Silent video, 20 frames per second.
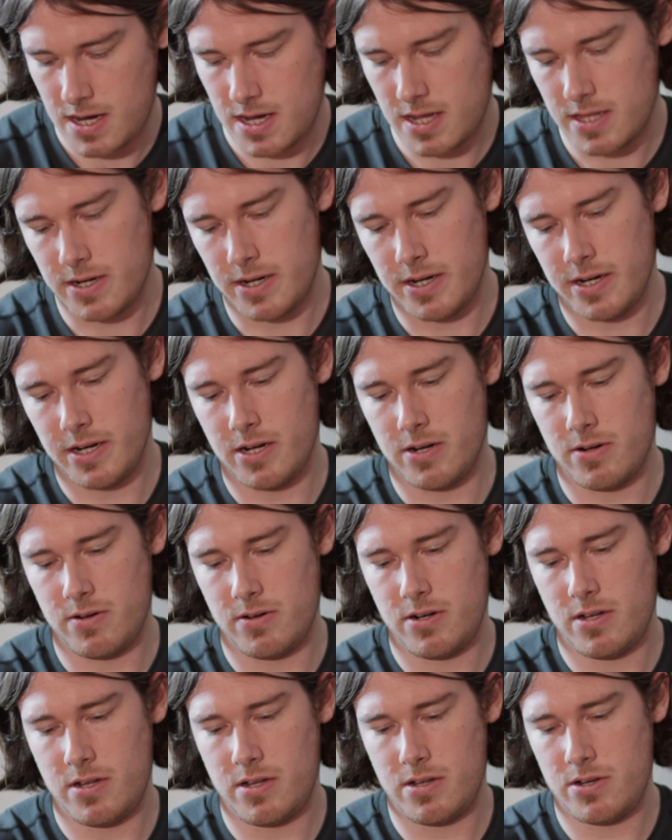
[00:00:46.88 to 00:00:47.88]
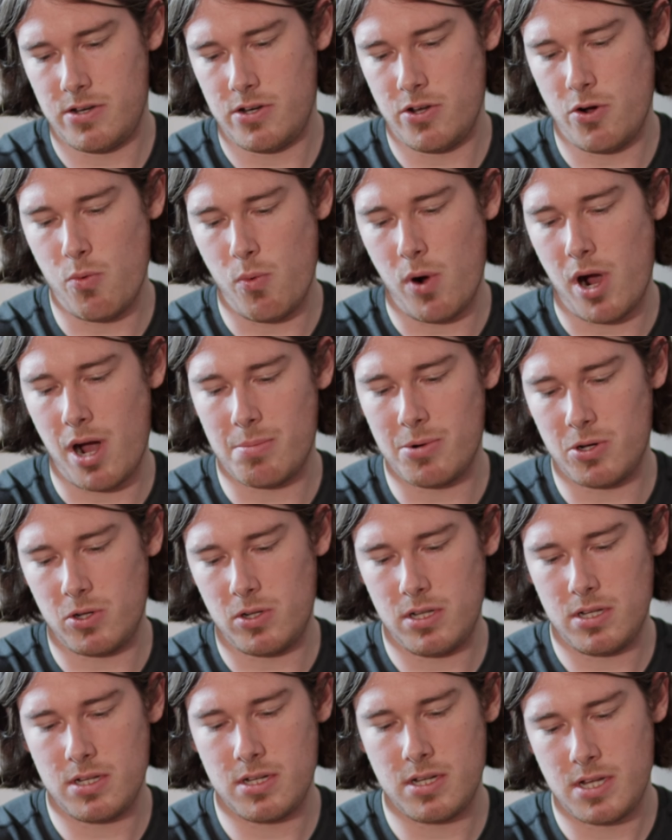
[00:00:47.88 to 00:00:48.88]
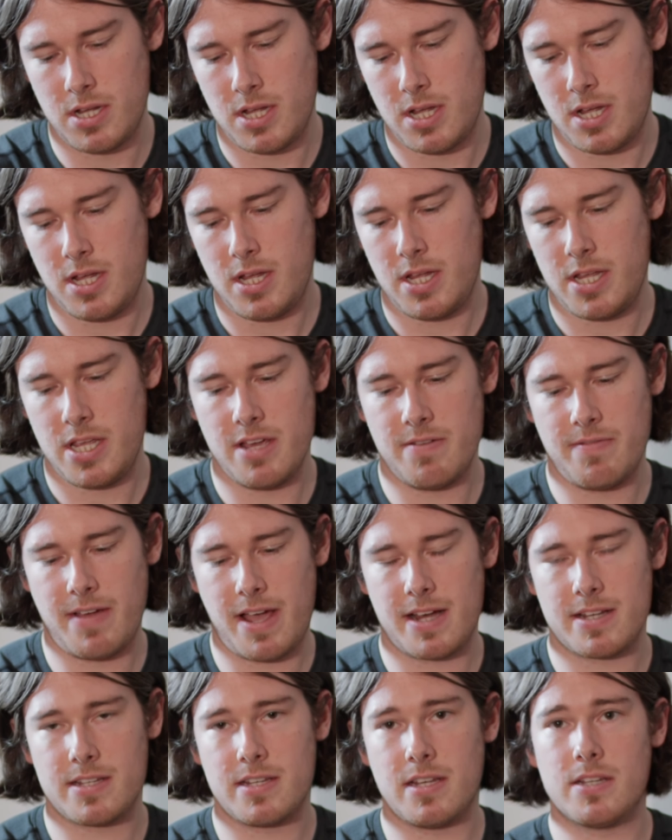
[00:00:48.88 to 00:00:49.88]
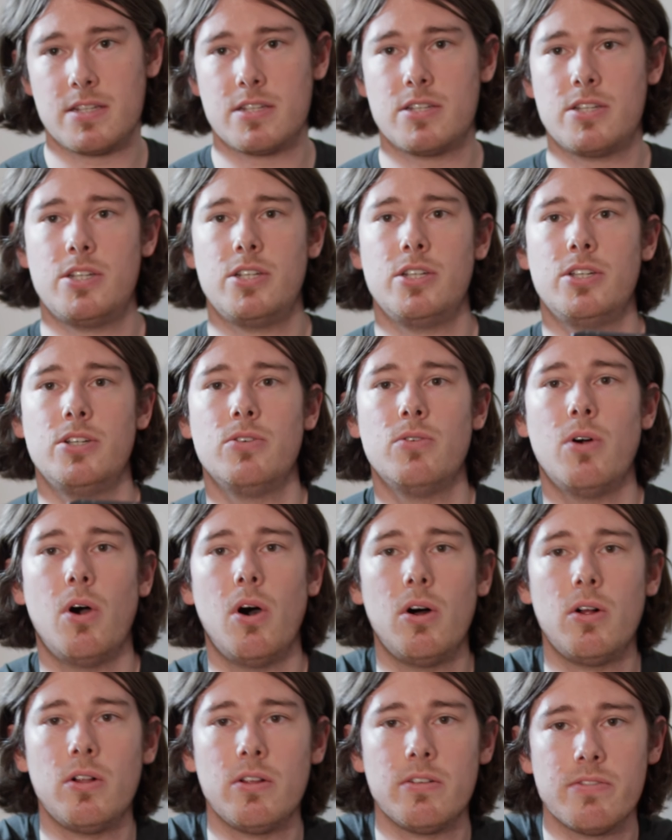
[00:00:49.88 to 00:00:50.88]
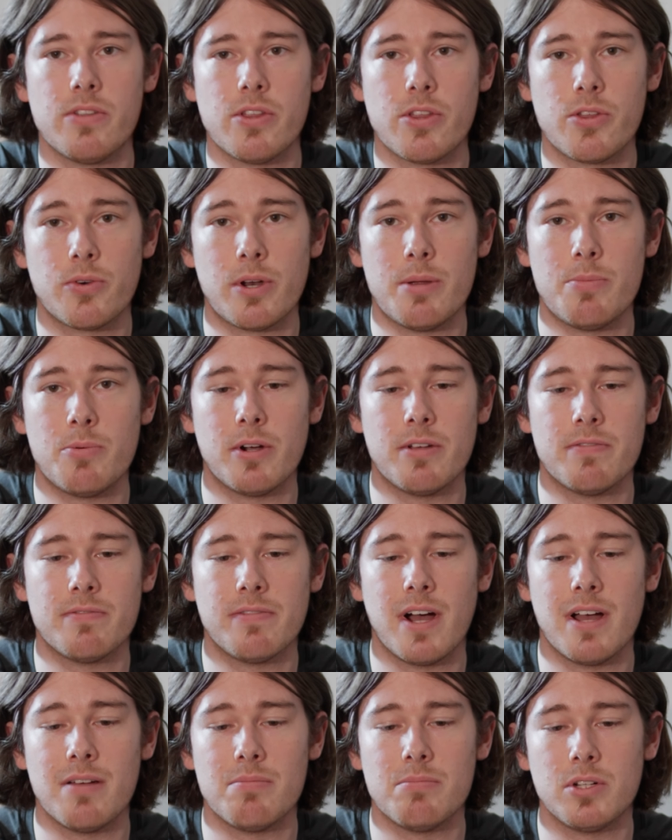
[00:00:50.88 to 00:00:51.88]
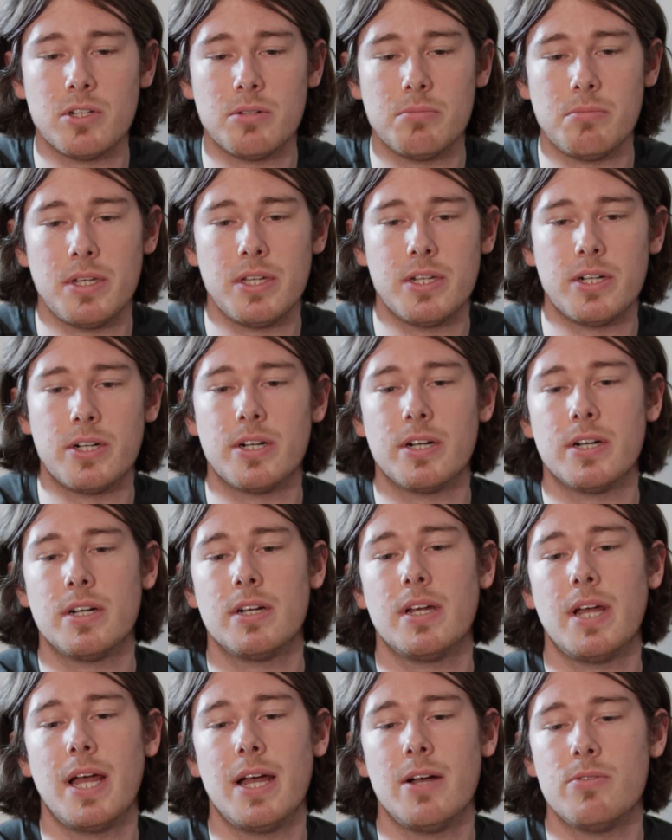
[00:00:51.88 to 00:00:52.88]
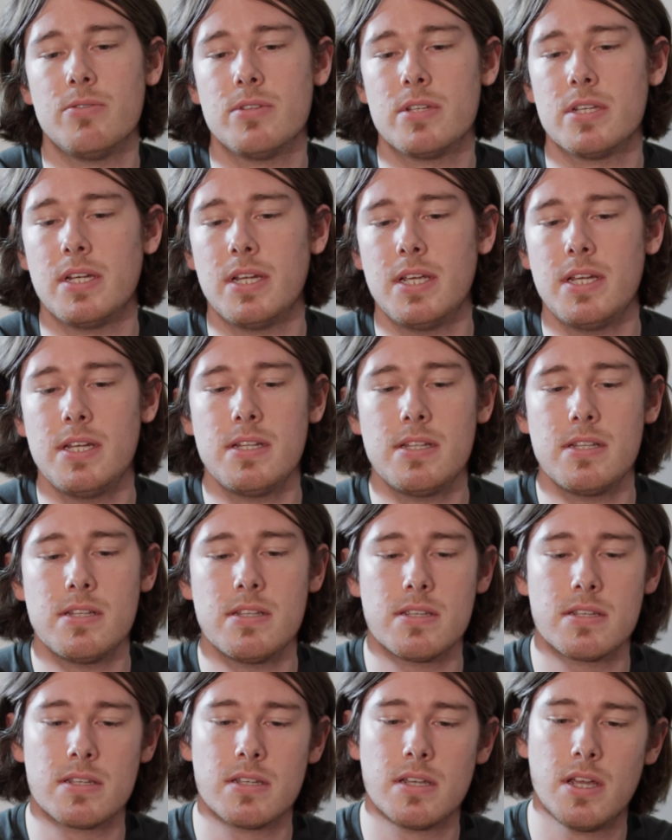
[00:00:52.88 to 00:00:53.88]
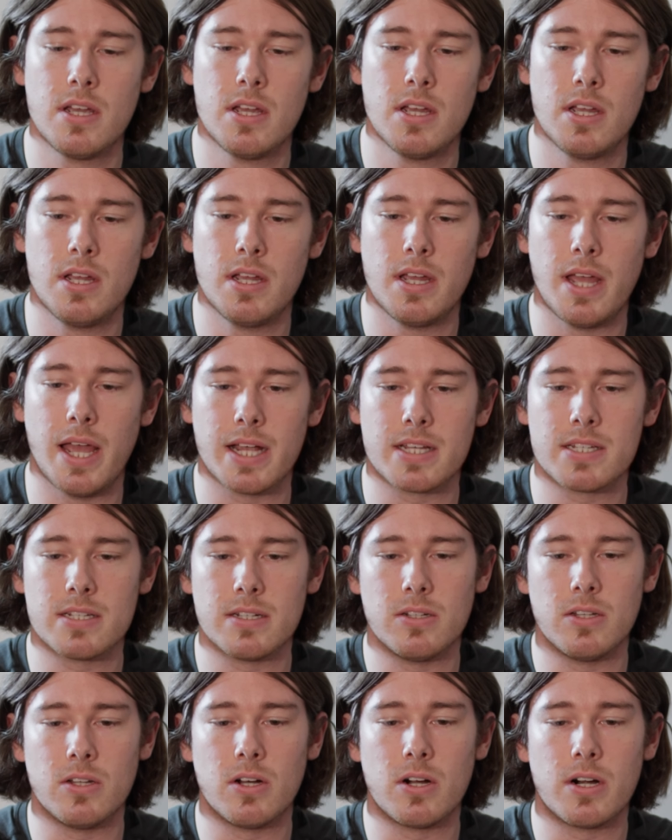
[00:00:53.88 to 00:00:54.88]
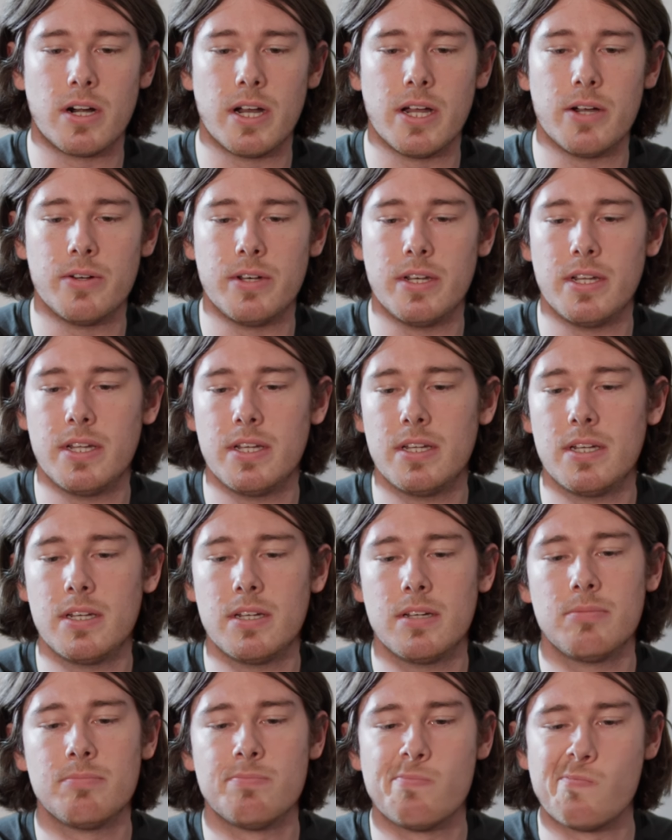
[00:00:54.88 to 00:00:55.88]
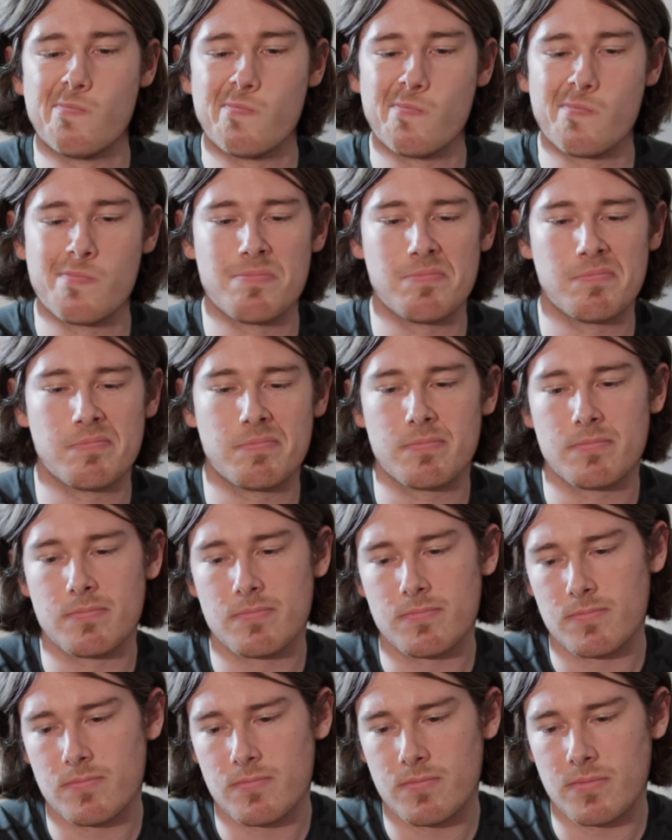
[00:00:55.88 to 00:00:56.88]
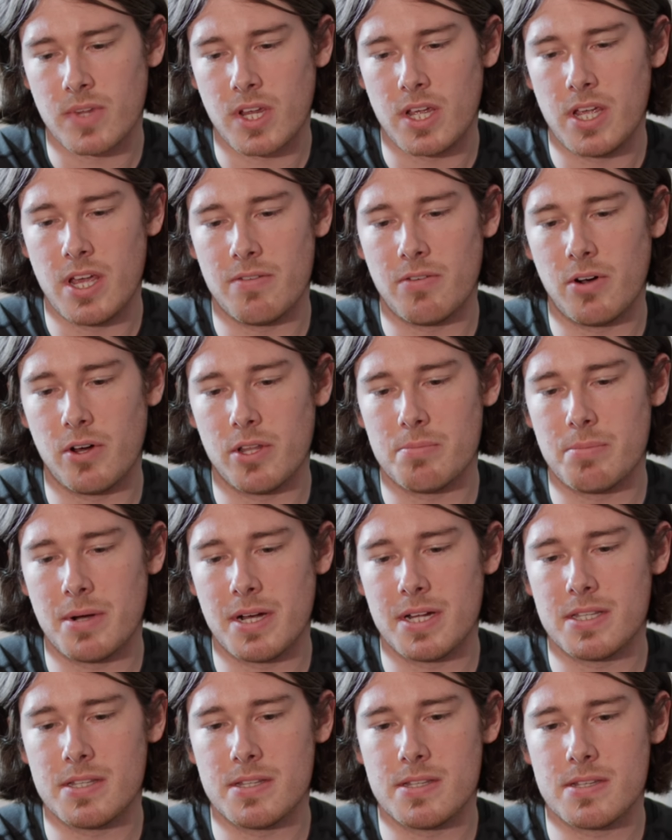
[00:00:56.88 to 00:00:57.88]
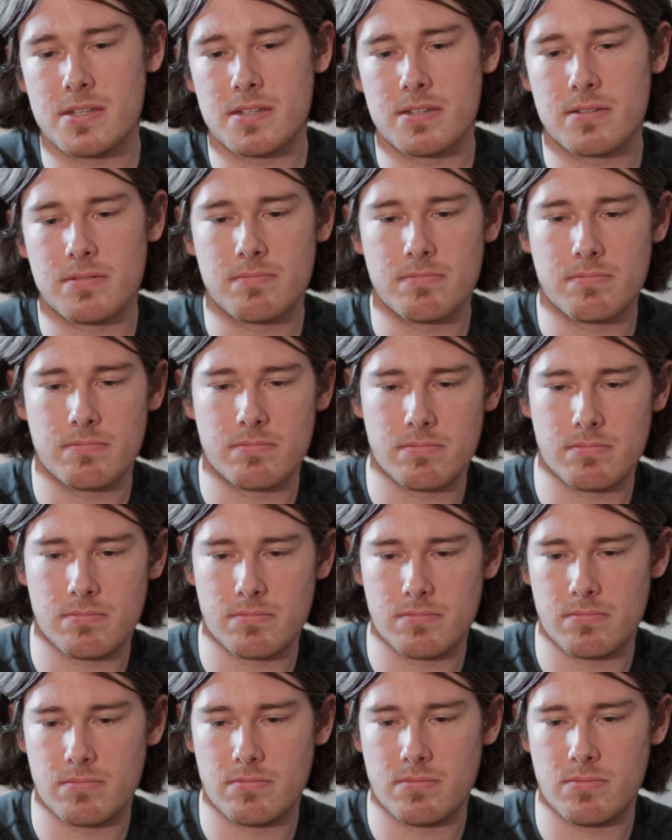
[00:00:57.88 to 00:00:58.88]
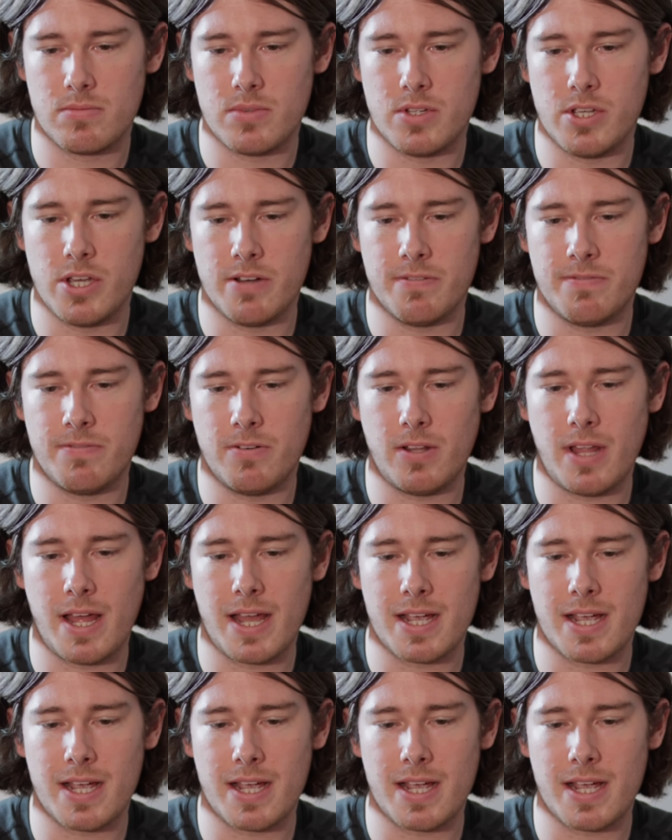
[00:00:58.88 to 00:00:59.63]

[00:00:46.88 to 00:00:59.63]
And there you go. No wobble. You have access to all of the 3.5mm outs and ins, XLR out and in. You have all the buttons. You have full